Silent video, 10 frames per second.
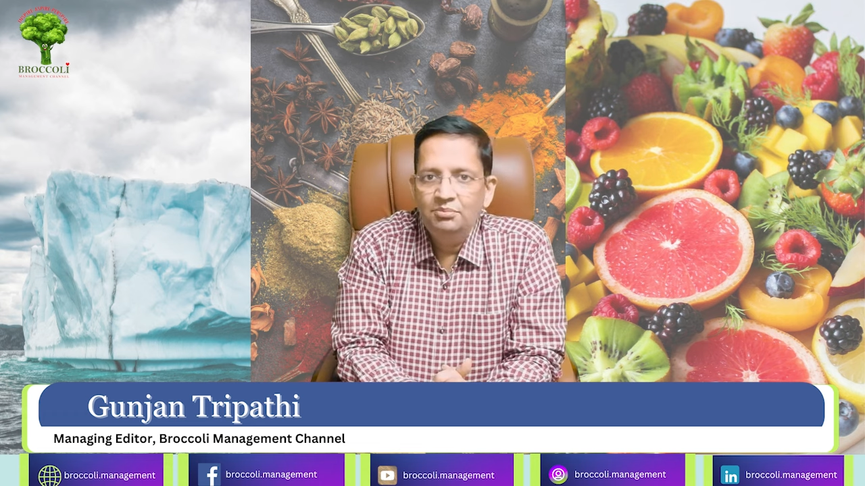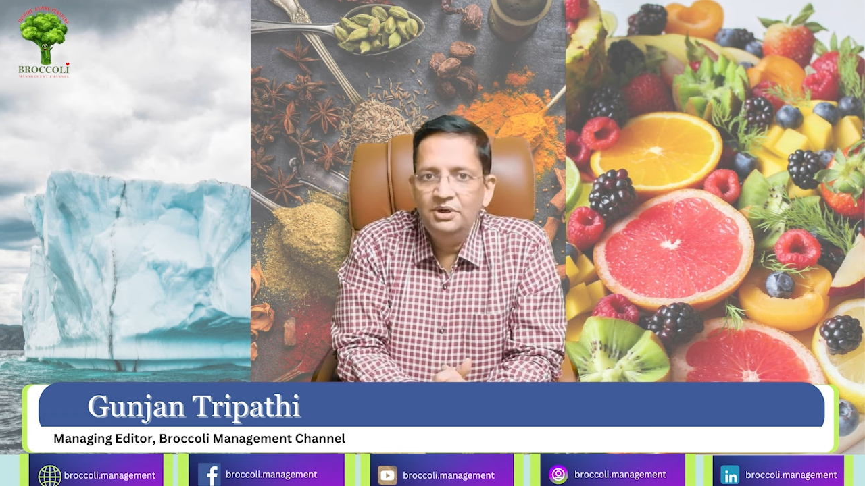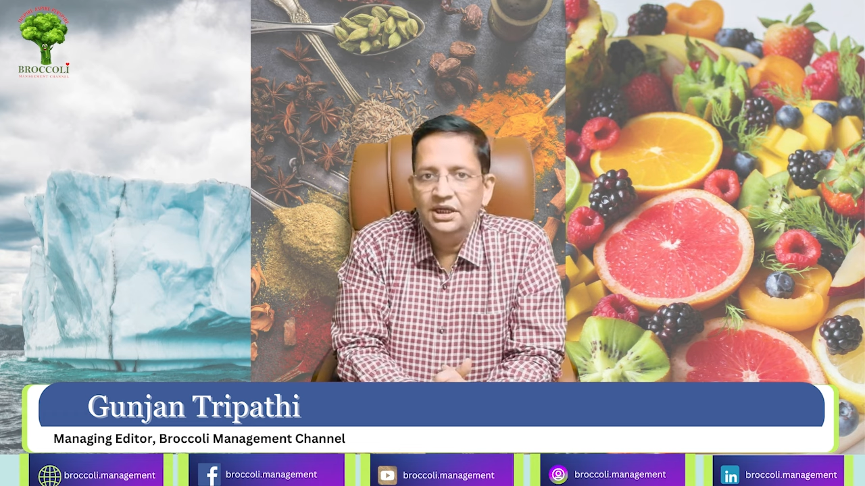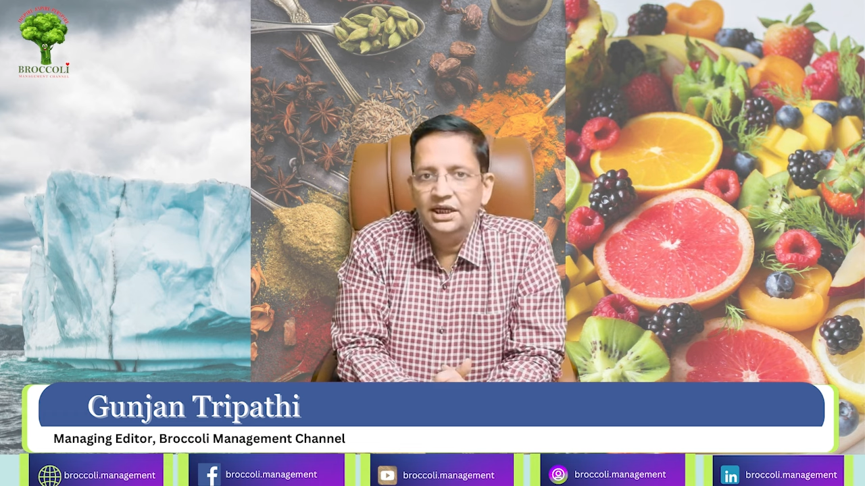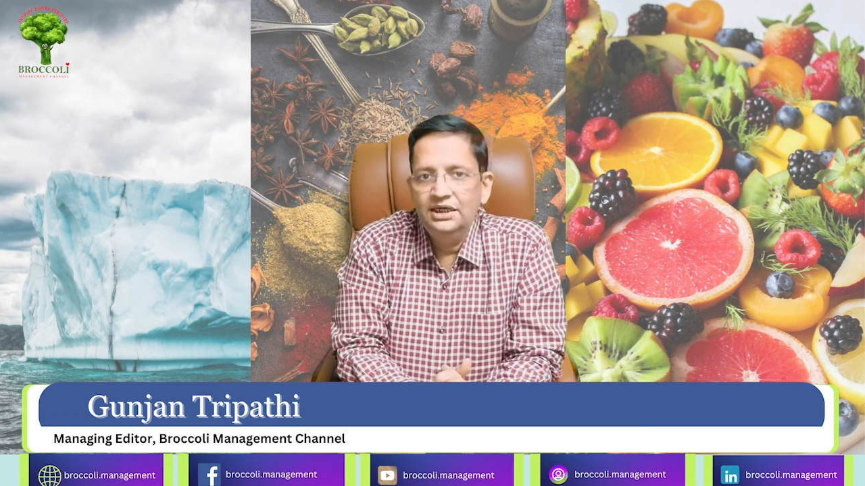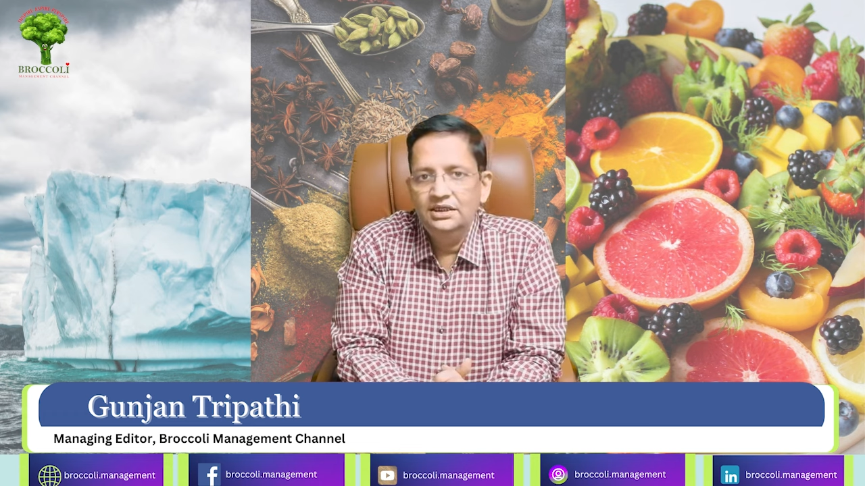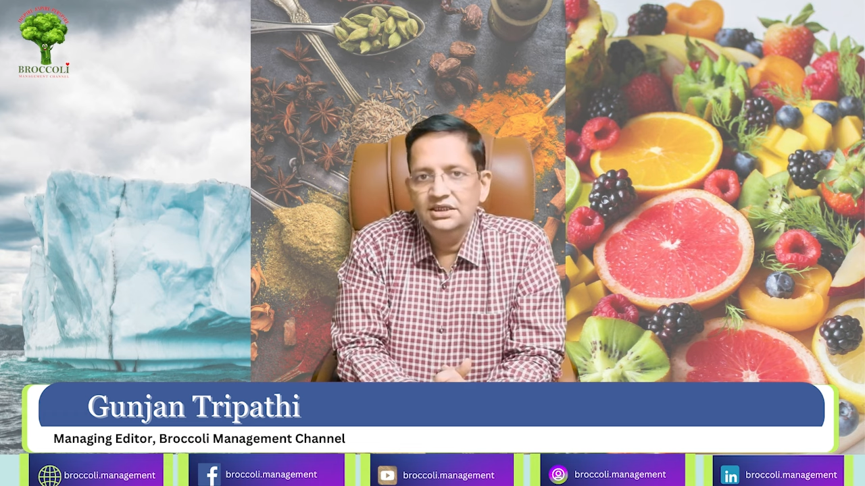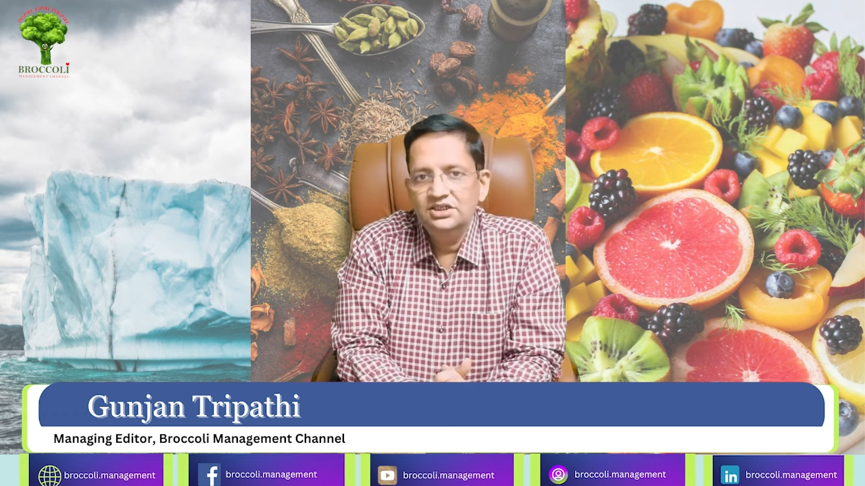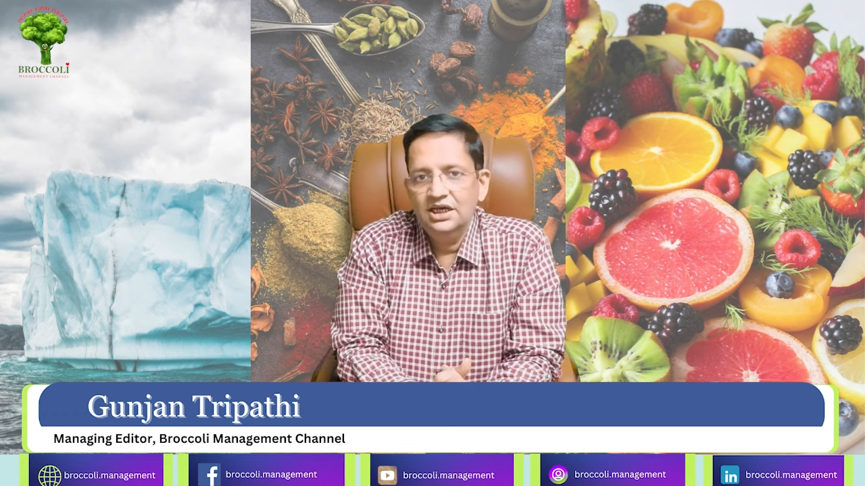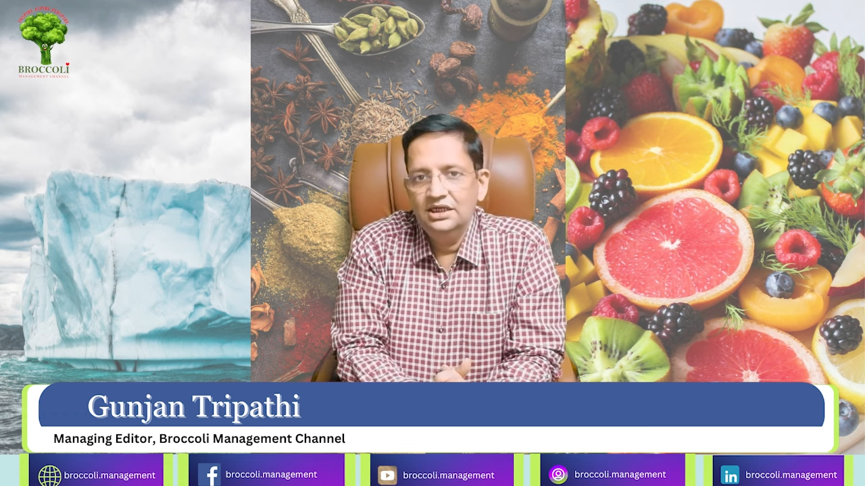mitigate
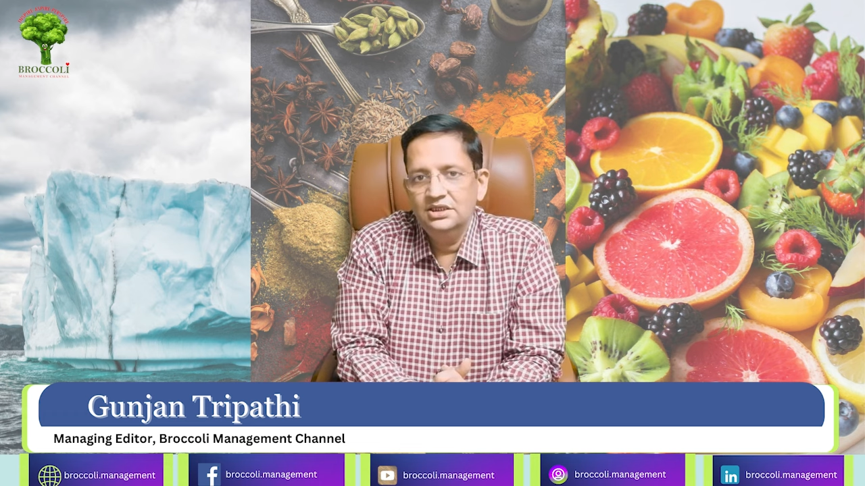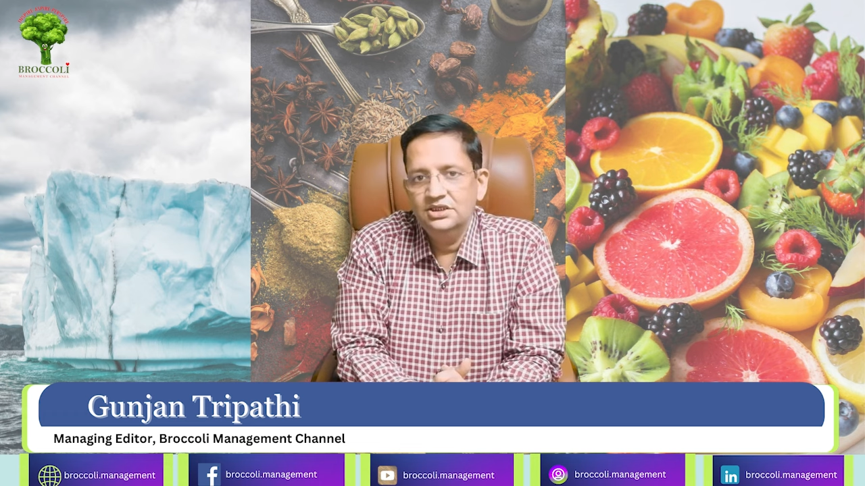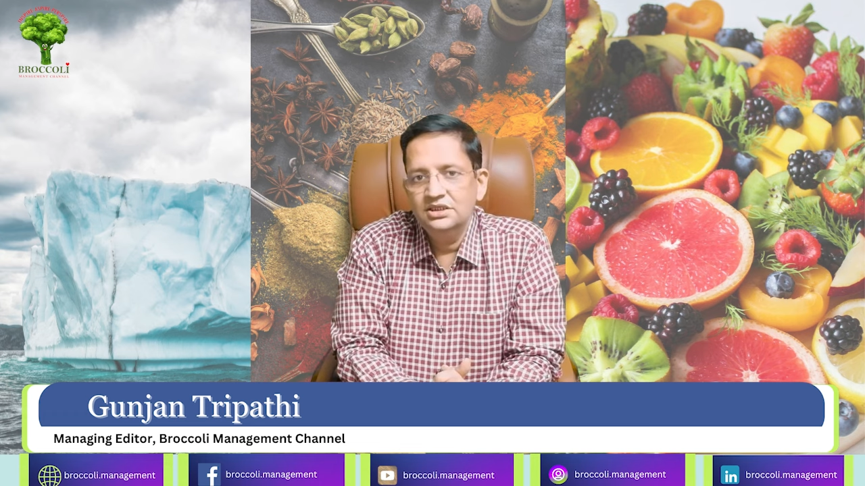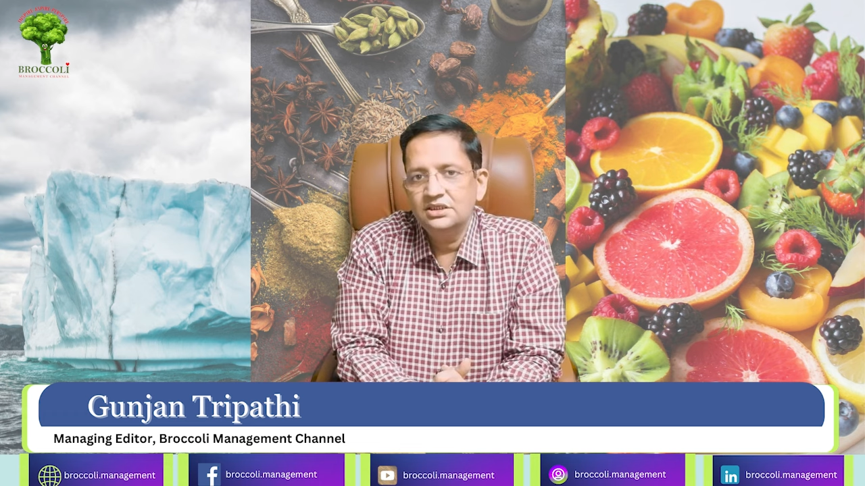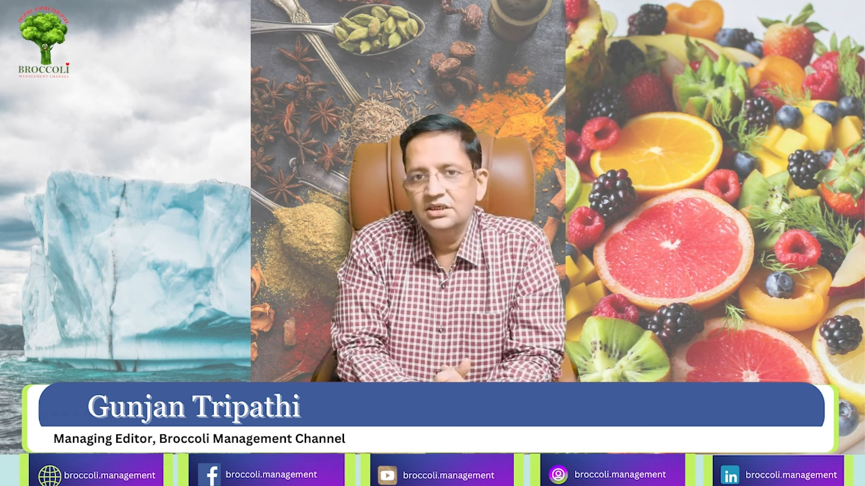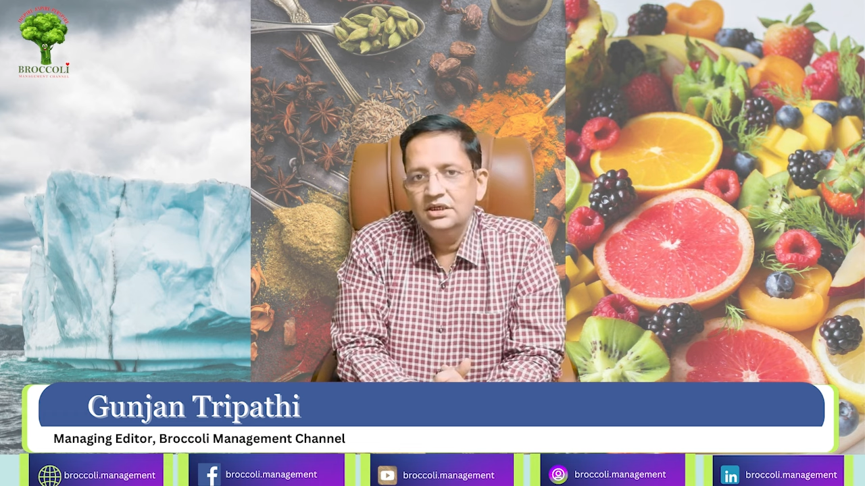these challenges